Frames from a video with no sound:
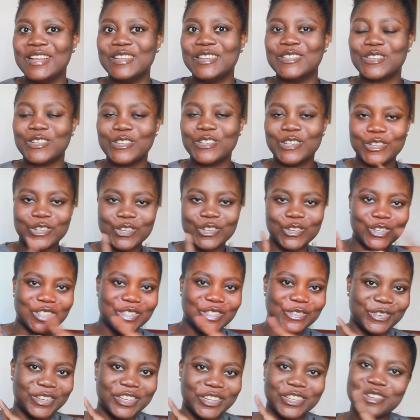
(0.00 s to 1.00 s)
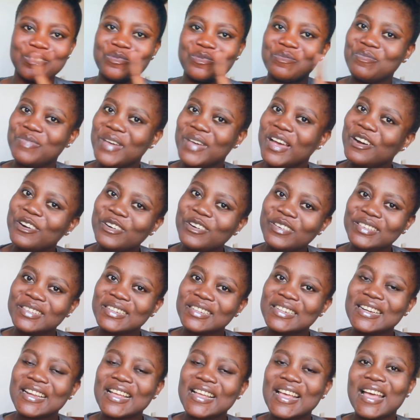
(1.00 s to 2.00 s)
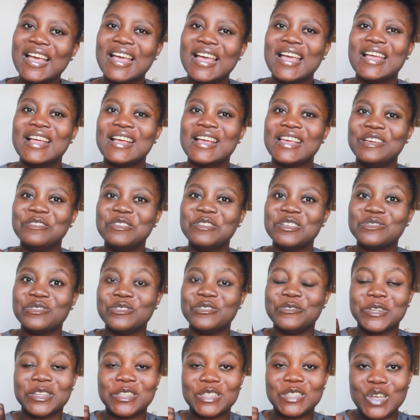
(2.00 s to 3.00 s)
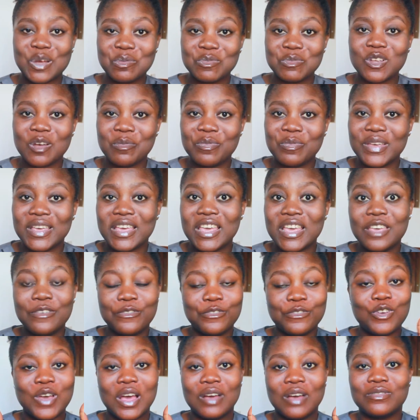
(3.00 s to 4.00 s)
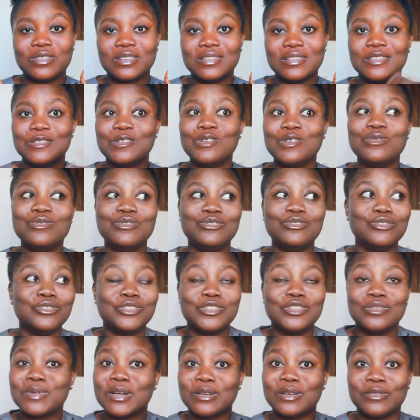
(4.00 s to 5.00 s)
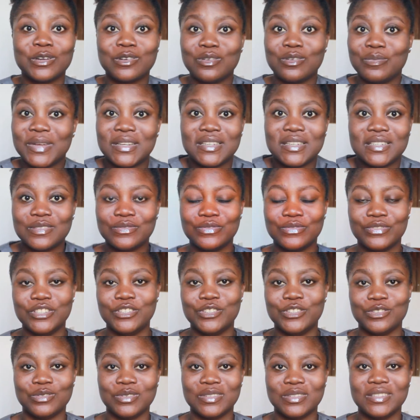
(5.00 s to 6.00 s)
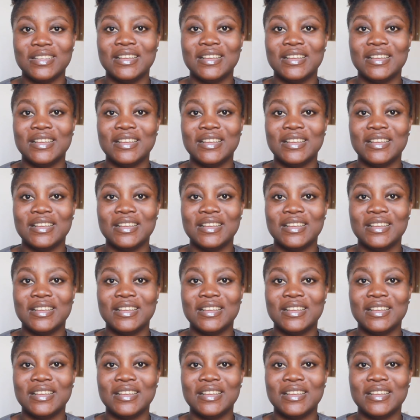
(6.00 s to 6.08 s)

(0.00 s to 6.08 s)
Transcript: Turn on your notification bell. Give this video a thumbs up if you haven't, so YouTube can recommend this video.